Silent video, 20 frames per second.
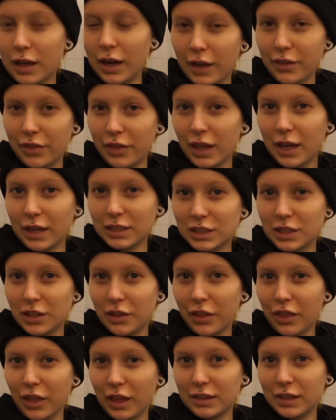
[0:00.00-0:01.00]
I
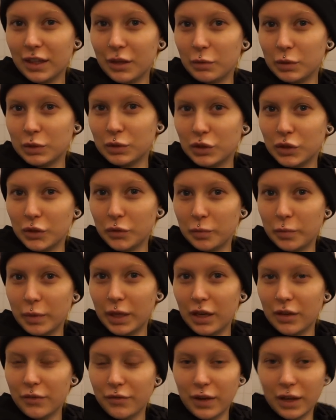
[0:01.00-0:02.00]
actually think it would suit
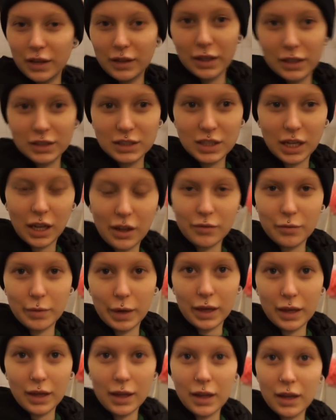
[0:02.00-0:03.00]
me if I like shaved
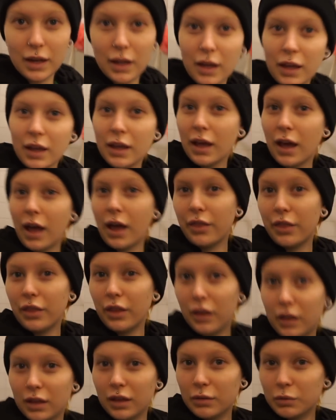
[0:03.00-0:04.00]
my head. I
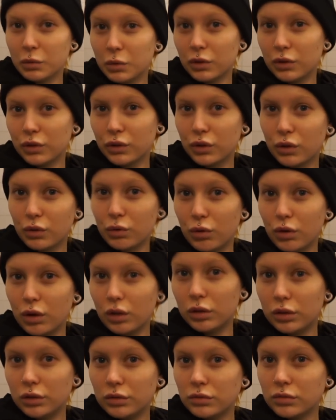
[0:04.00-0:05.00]
think it would look cool.